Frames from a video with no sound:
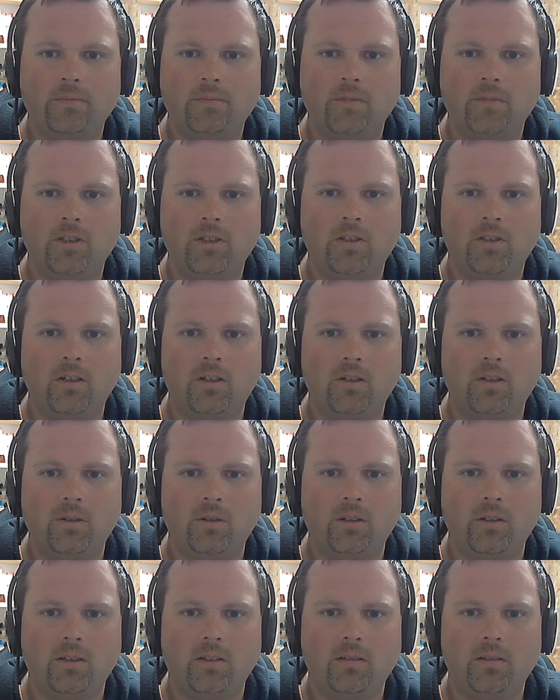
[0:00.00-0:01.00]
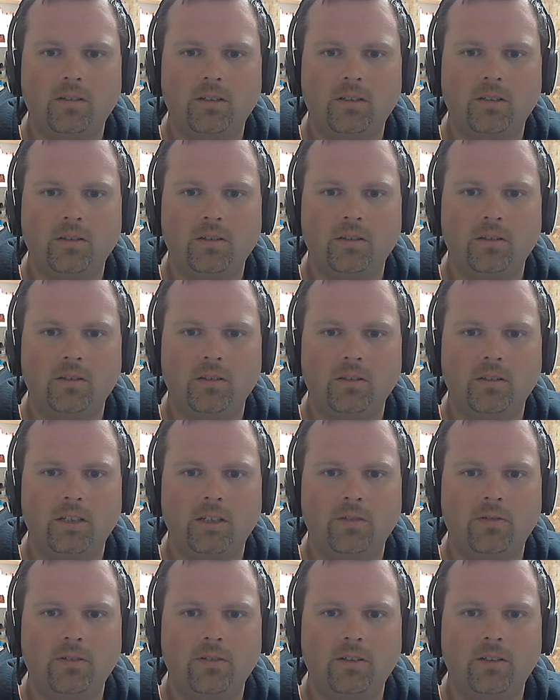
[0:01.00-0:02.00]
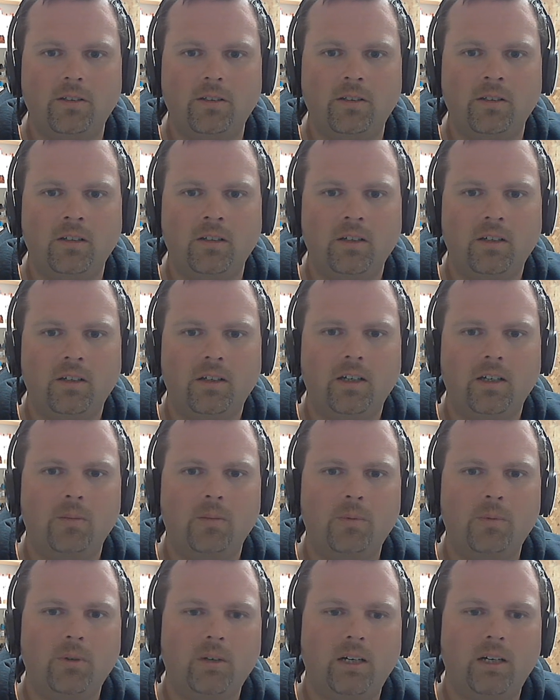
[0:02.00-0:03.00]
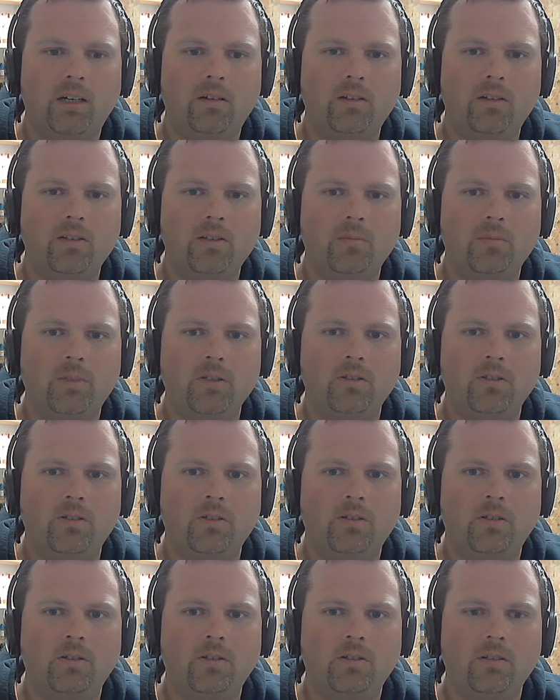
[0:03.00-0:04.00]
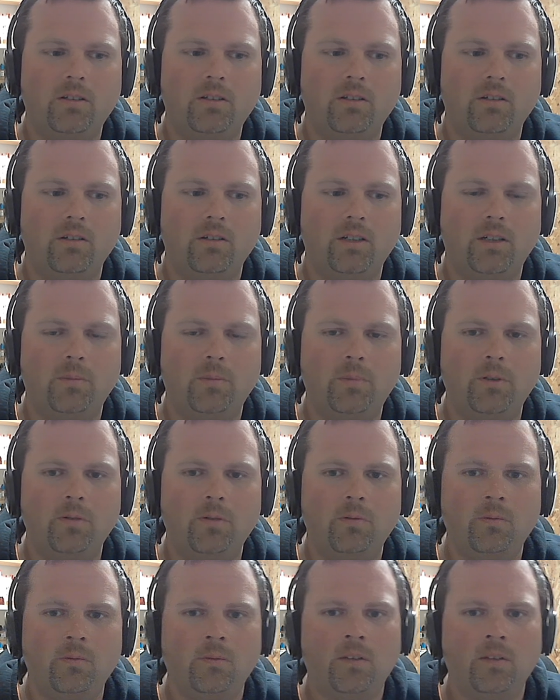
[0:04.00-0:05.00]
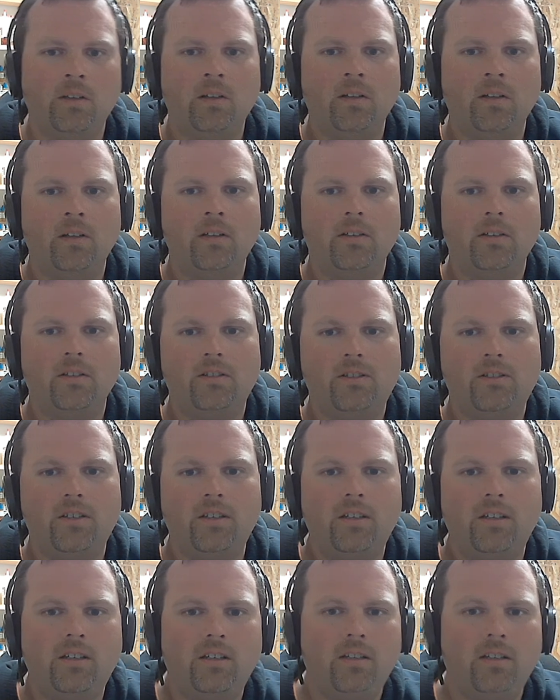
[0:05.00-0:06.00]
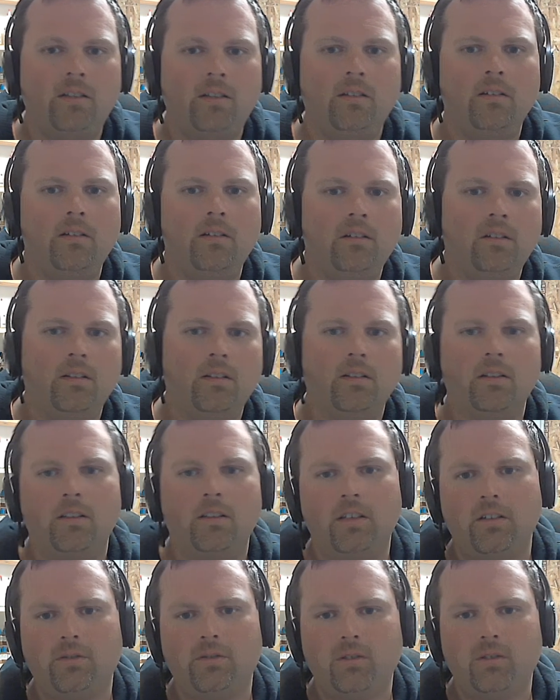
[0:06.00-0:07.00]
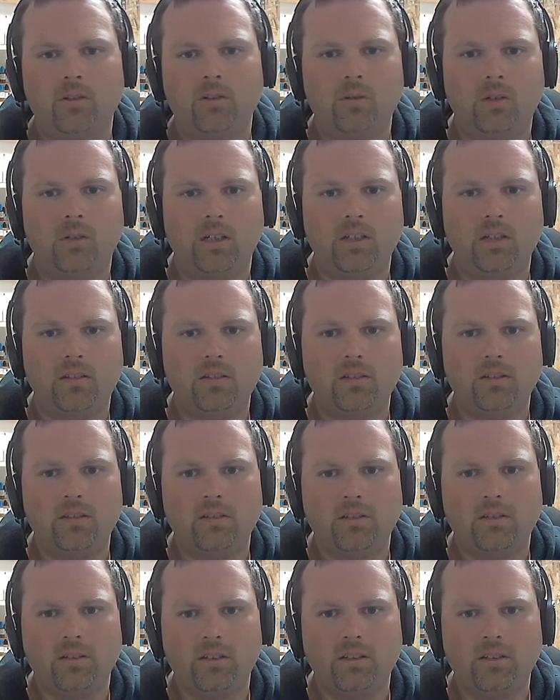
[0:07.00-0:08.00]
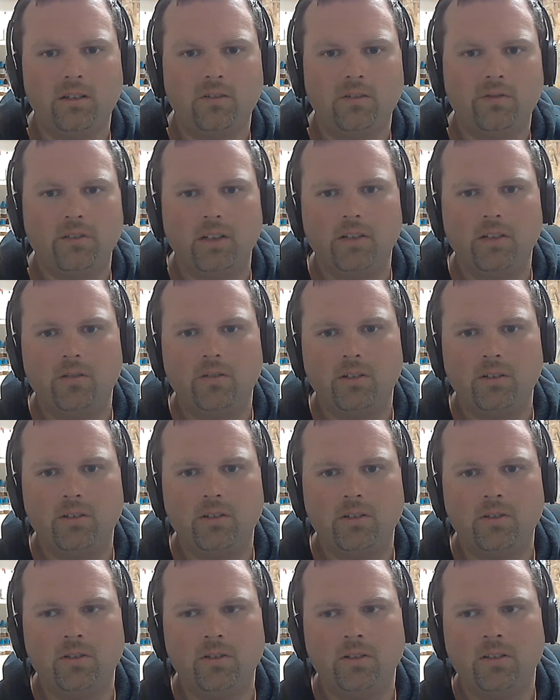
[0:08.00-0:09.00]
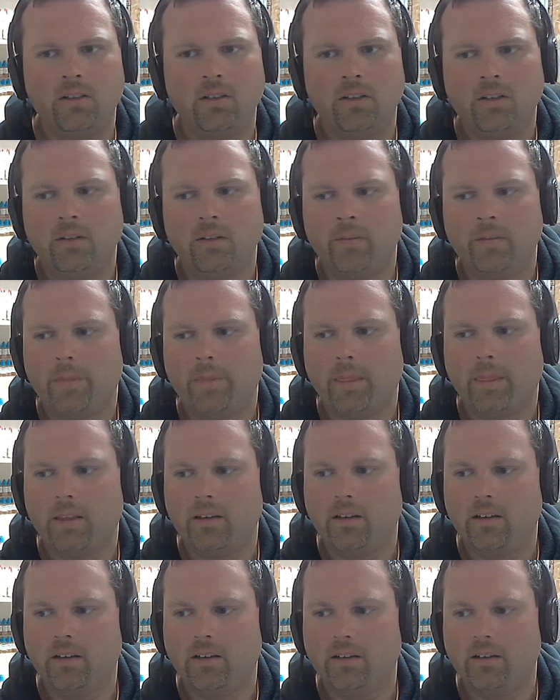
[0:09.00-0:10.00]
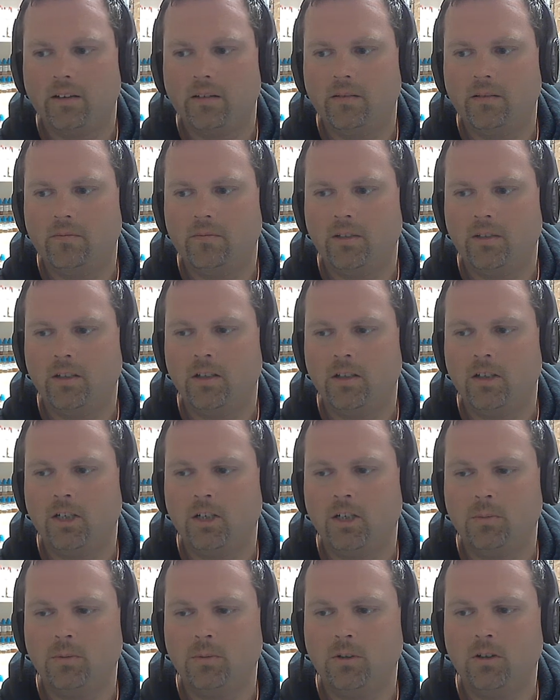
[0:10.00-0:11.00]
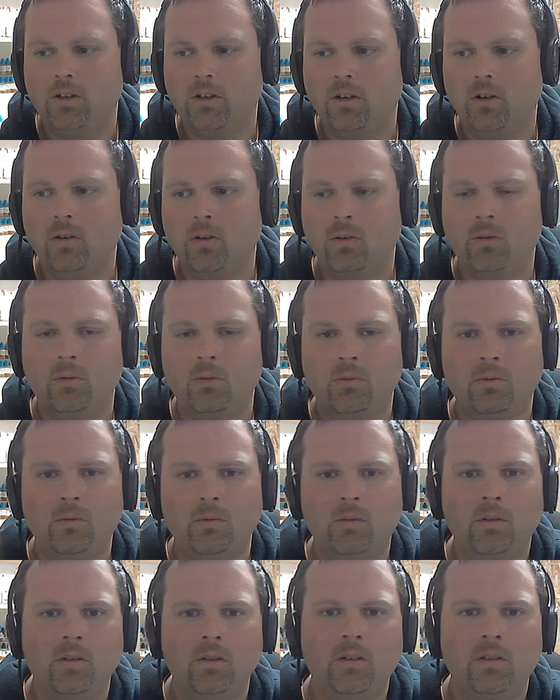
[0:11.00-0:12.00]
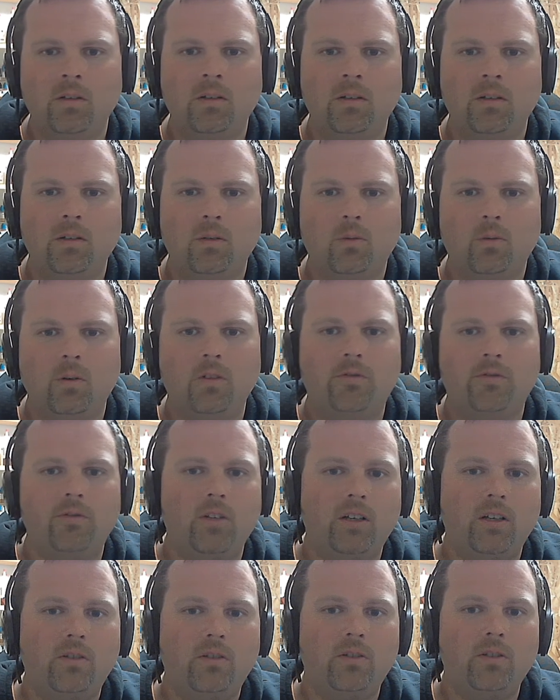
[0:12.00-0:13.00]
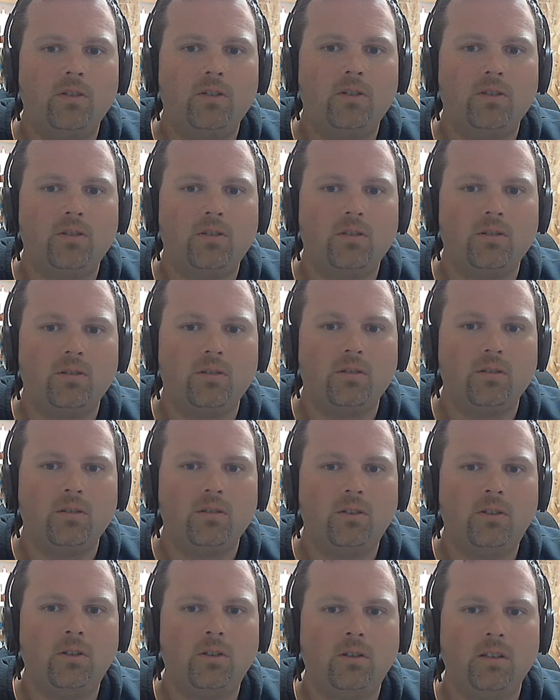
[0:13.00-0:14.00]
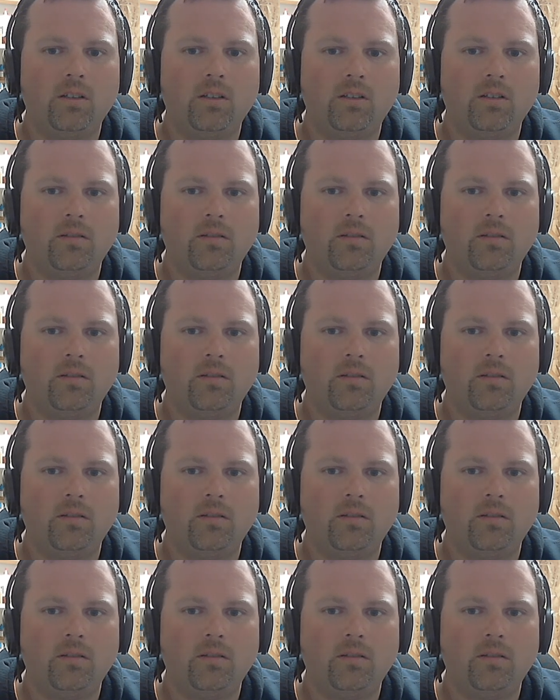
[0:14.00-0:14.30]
just start doing it. It'll definitely help you out as a mixer. It'll help you see the different nuances in your flavors, and it'll help you know what flavors you can,